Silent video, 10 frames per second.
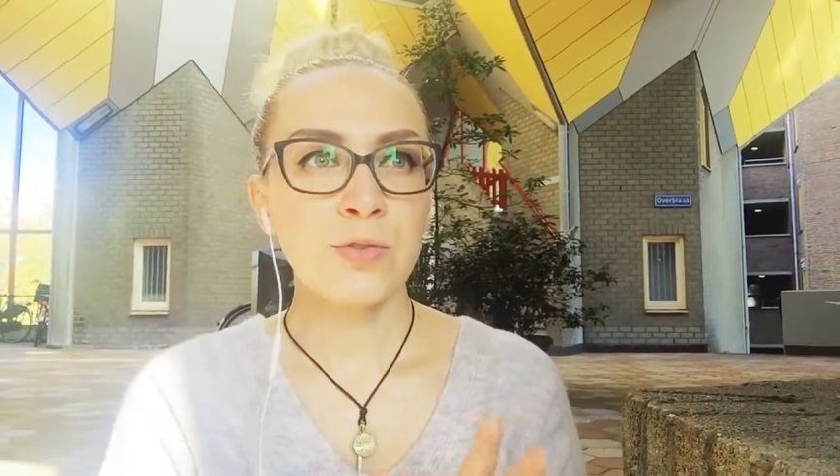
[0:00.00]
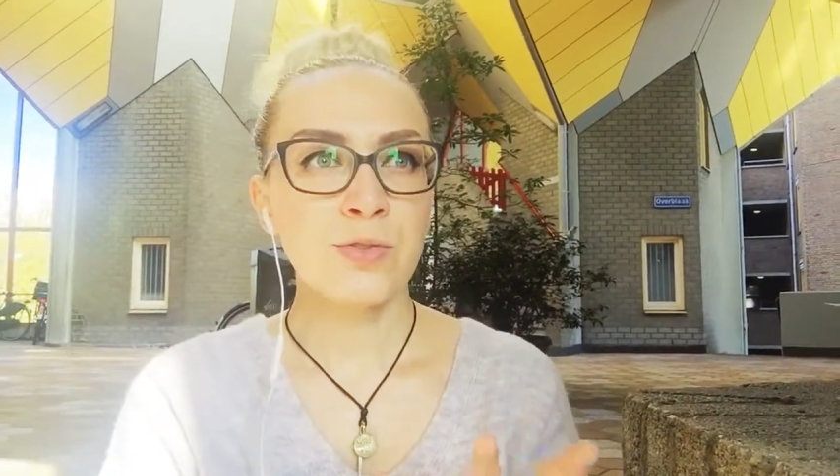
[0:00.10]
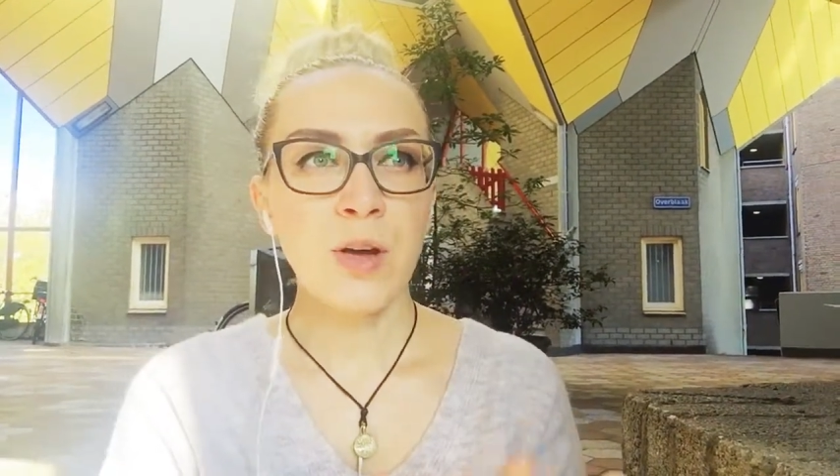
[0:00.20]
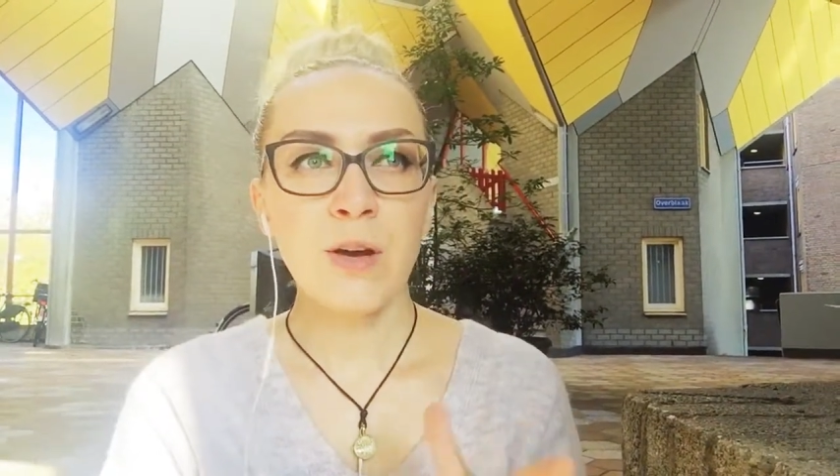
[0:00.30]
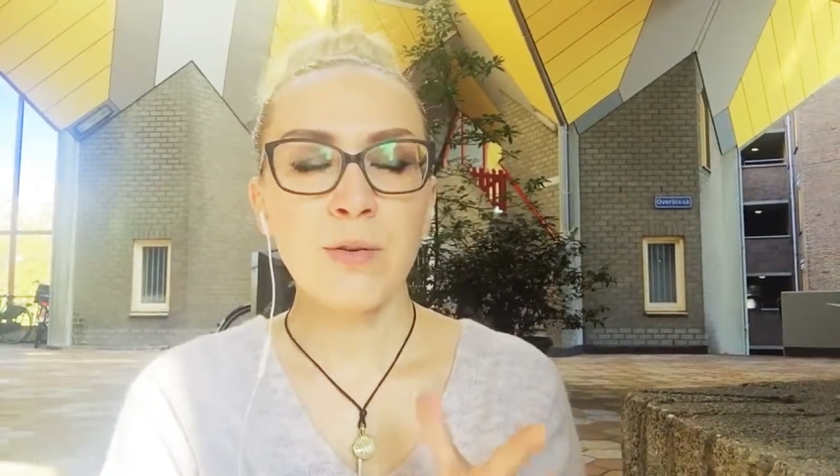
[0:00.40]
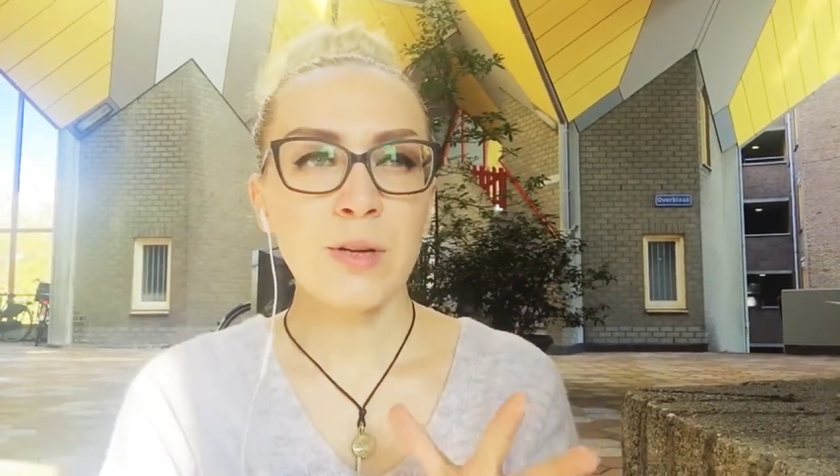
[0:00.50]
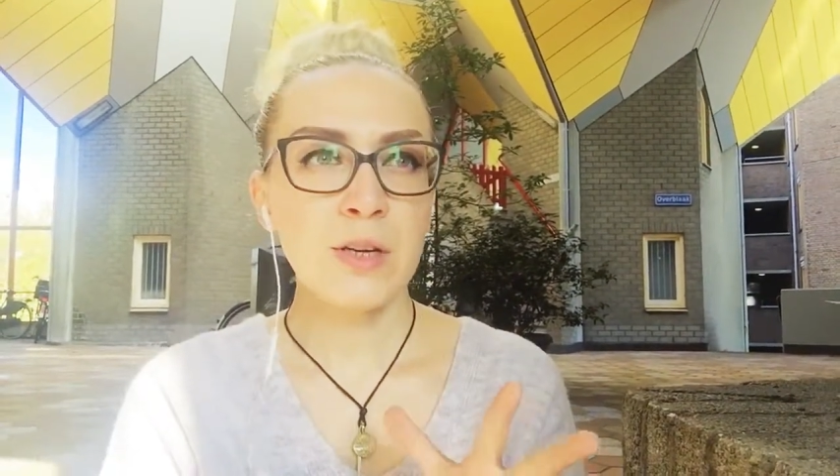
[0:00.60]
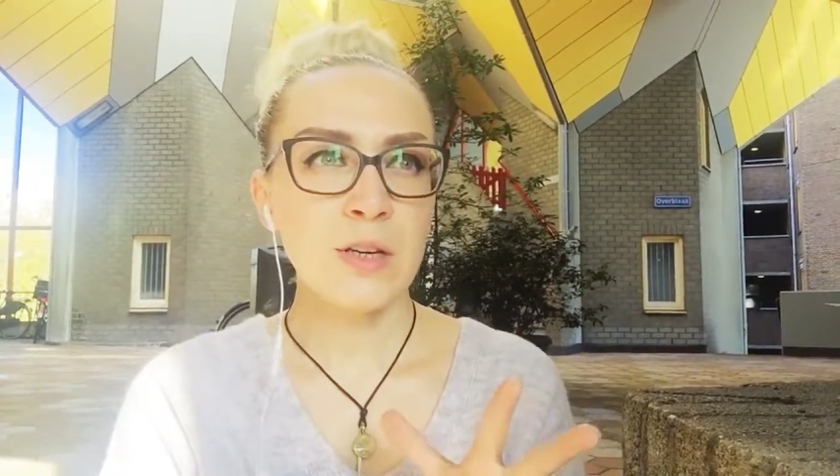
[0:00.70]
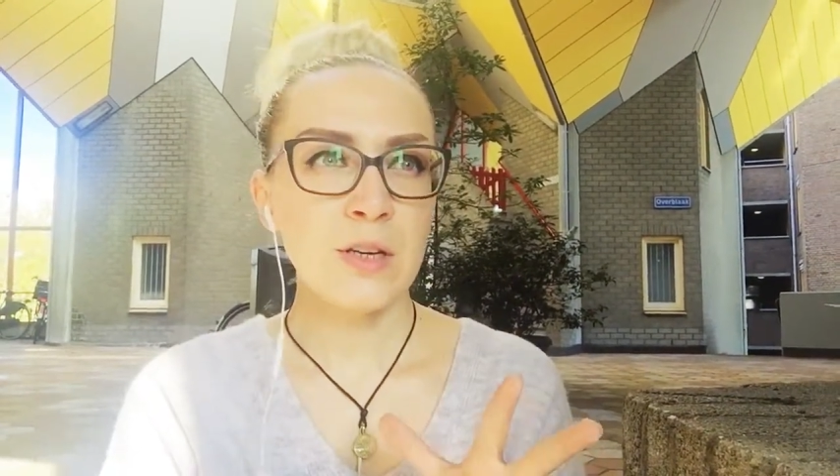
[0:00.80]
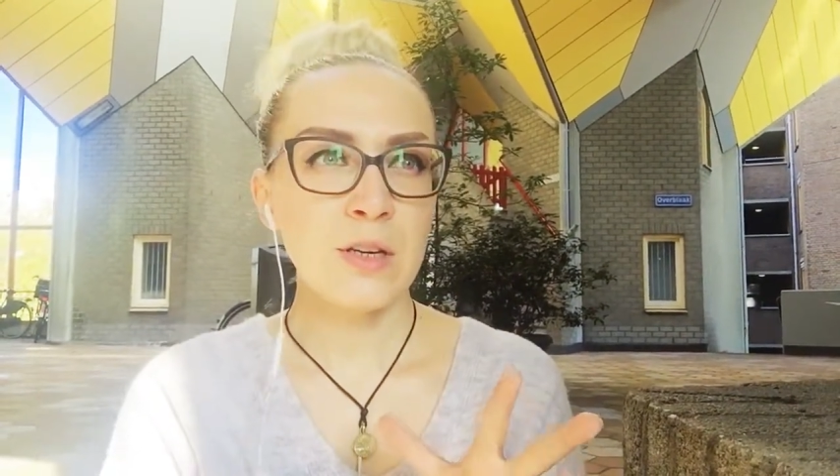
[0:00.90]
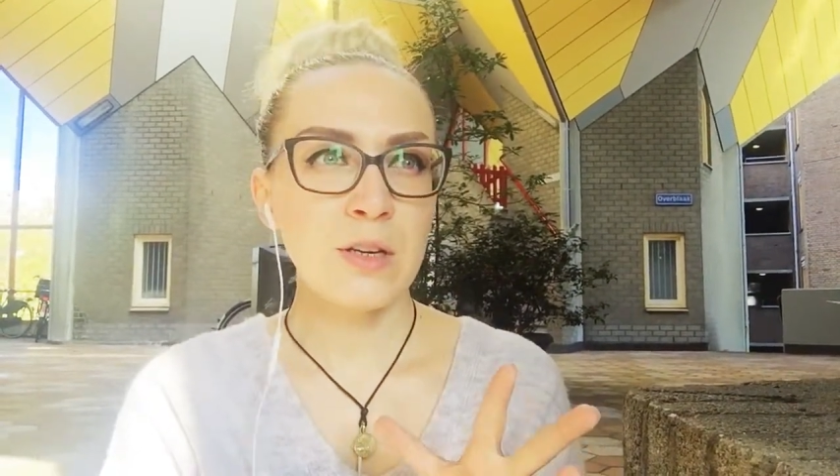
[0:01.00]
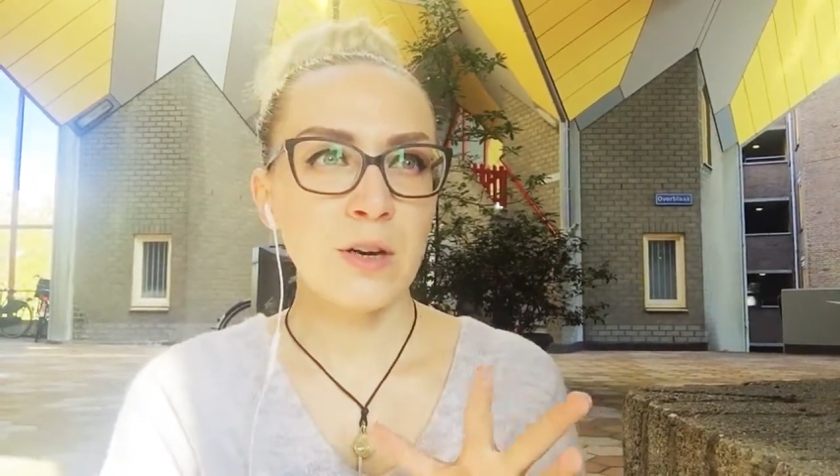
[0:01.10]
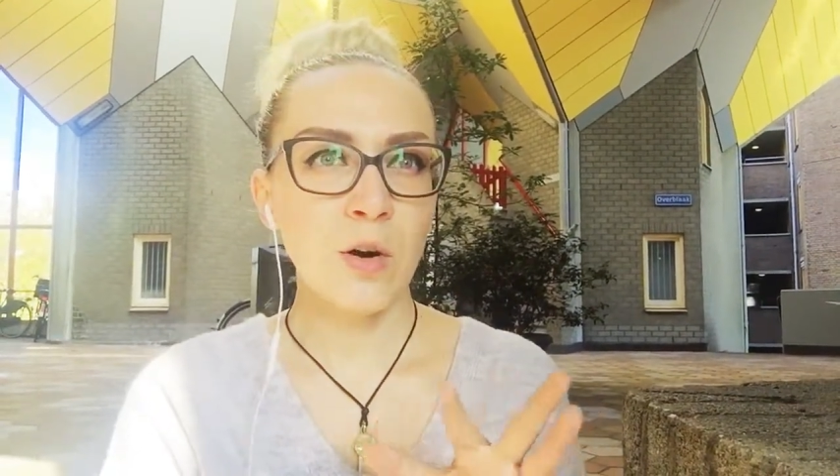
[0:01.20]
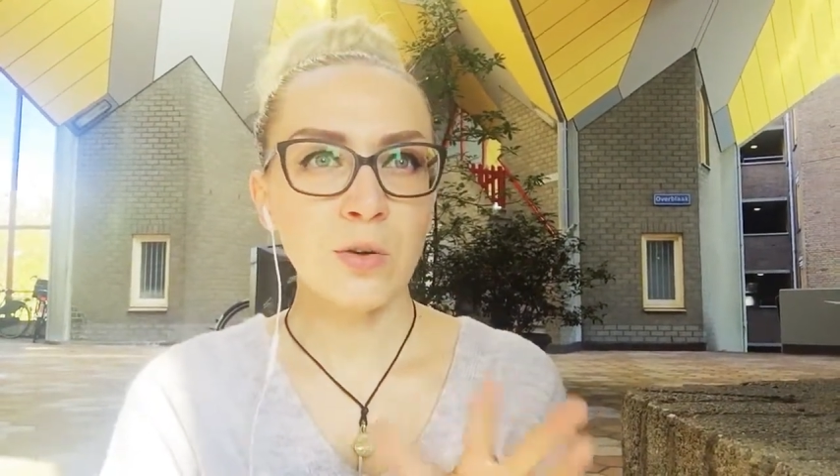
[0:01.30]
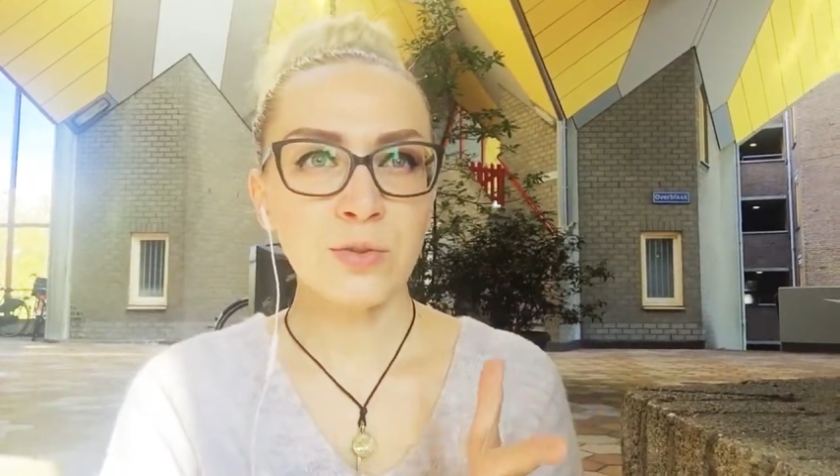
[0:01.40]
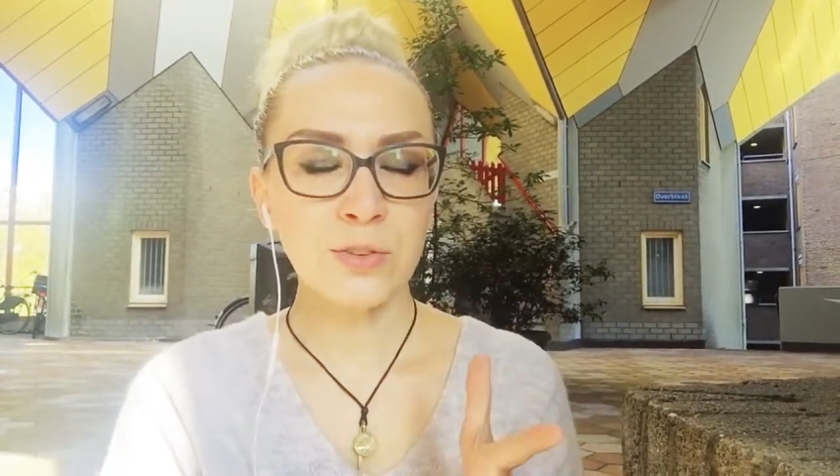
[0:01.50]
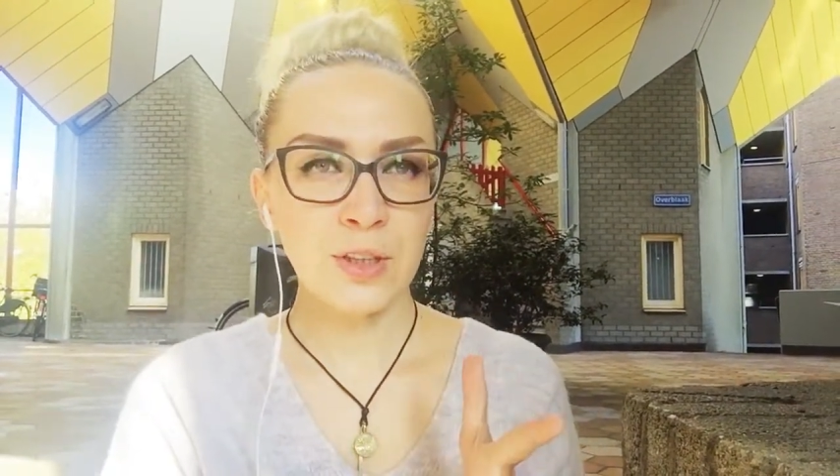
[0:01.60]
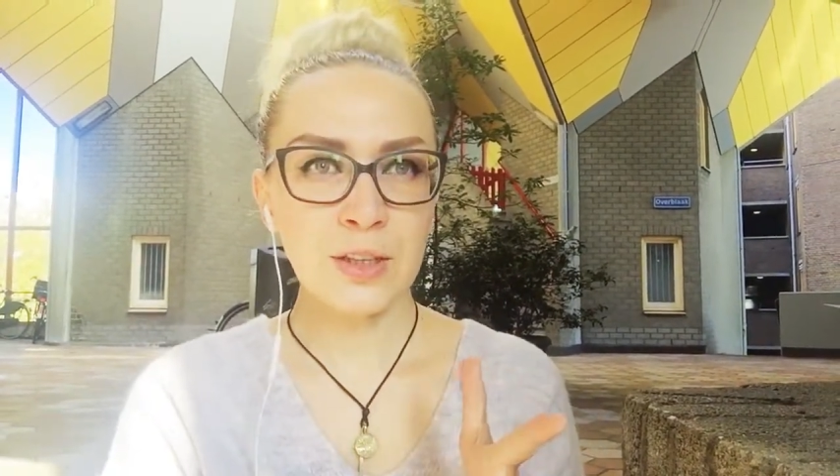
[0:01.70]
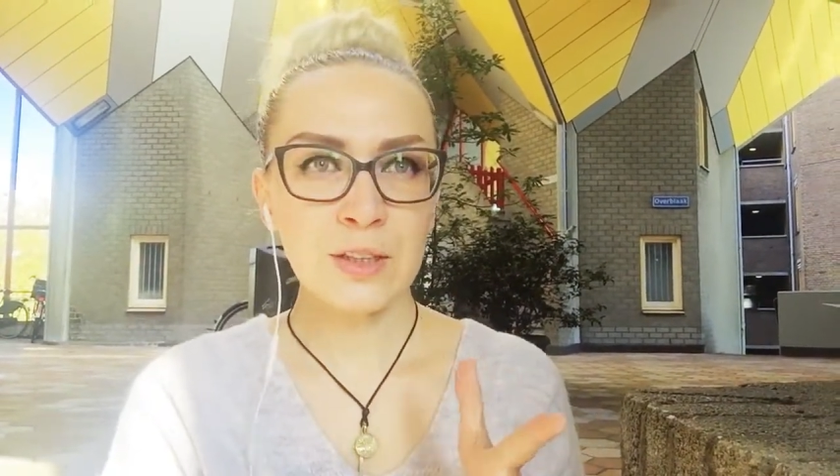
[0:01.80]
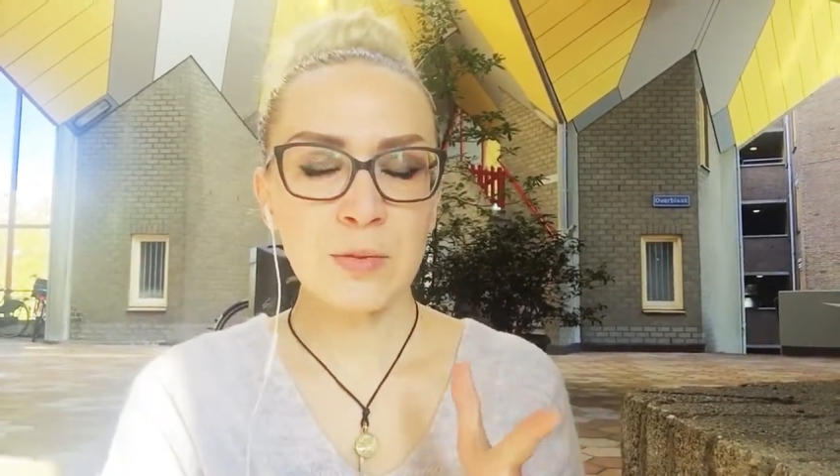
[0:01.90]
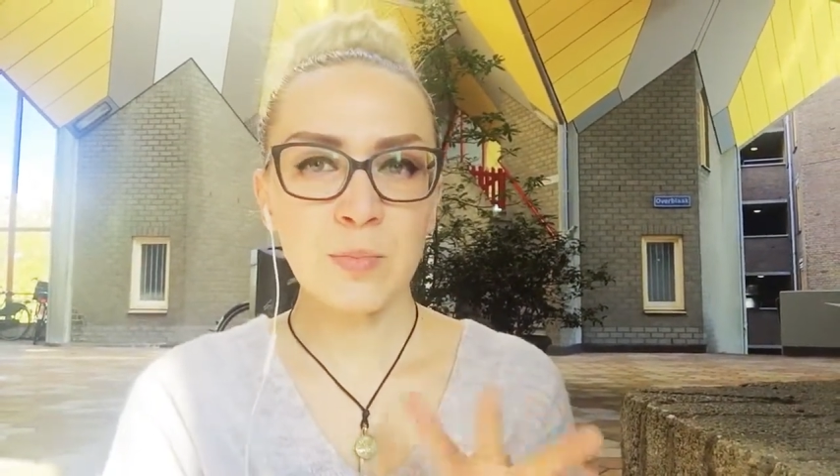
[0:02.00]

very often,